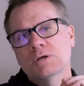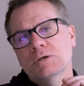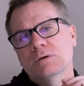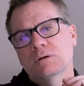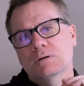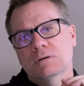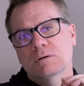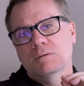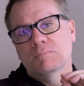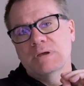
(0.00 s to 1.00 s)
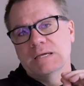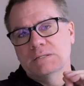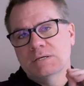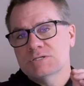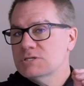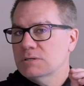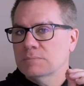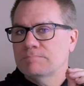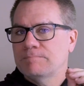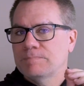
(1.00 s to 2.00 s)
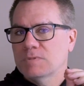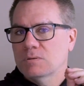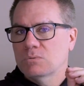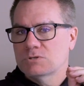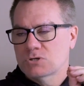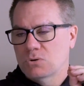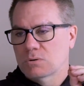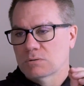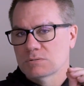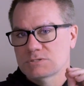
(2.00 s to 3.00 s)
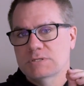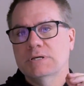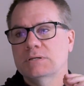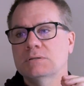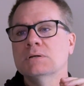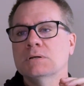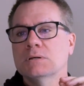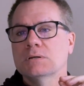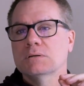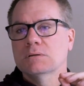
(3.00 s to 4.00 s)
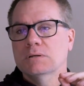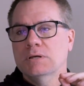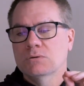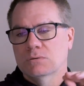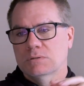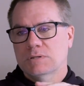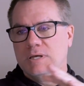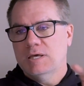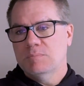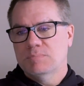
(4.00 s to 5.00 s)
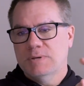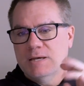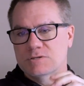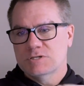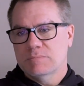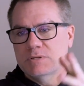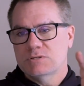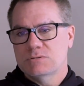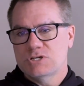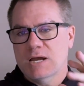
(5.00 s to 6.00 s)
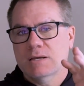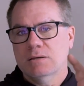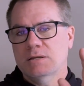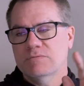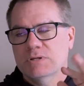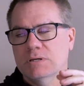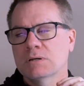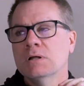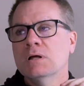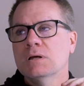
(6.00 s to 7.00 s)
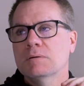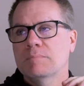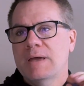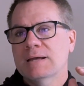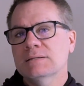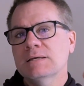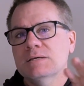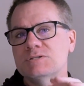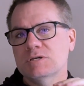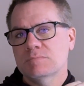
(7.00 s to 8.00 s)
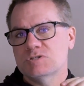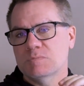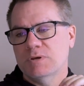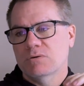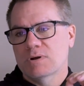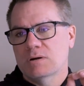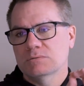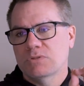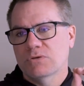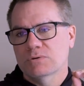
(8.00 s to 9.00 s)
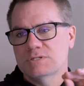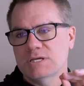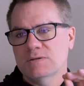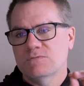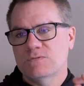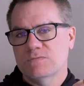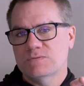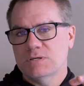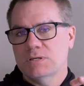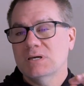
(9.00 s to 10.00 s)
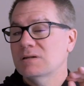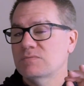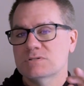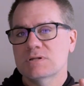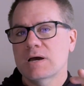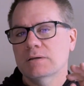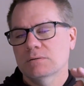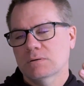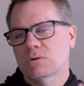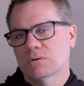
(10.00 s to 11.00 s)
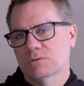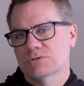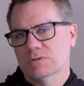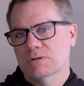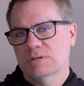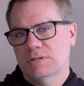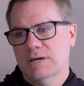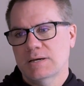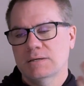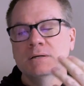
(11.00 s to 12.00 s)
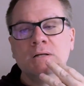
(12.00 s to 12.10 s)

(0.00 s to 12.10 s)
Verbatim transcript: Your magnesium, which corals need in order to keep calcium in check and everything, magnesium should be around 1350. And if it's not, your corals are going to die.